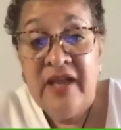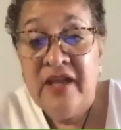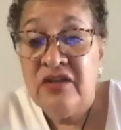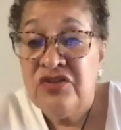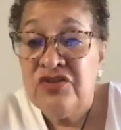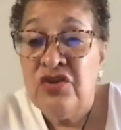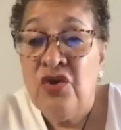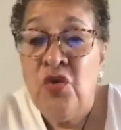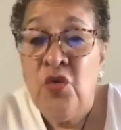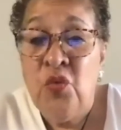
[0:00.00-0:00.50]

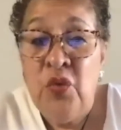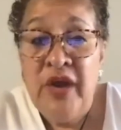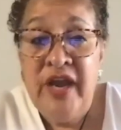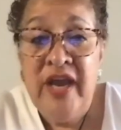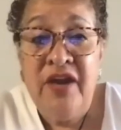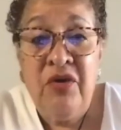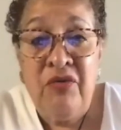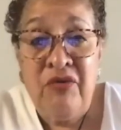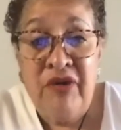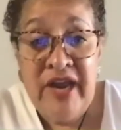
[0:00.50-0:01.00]
So we
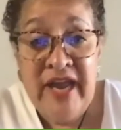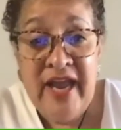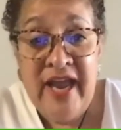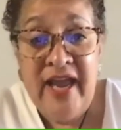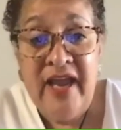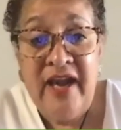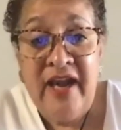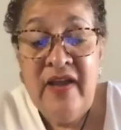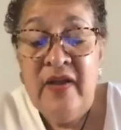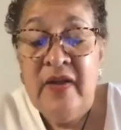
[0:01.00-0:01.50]

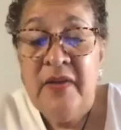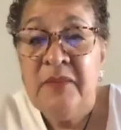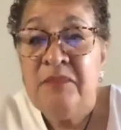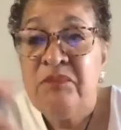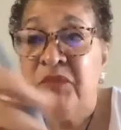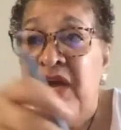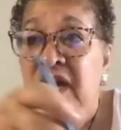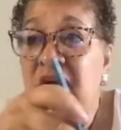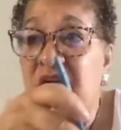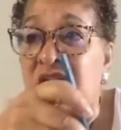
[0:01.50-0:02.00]
create
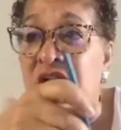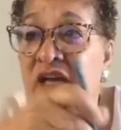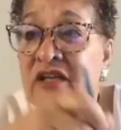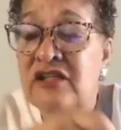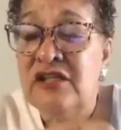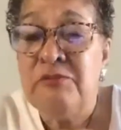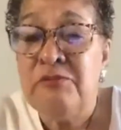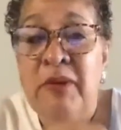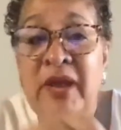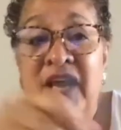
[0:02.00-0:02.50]
a
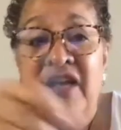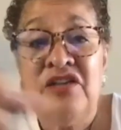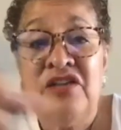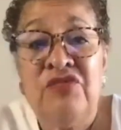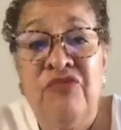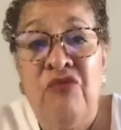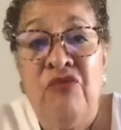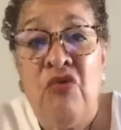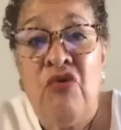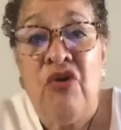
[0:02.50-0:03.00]
space
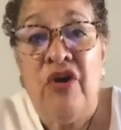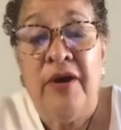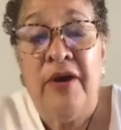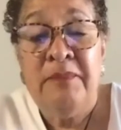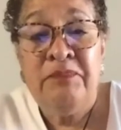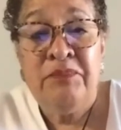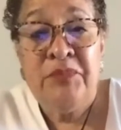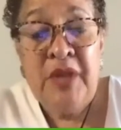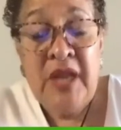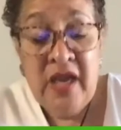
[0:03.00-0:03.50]

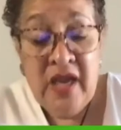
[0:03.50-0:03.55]
for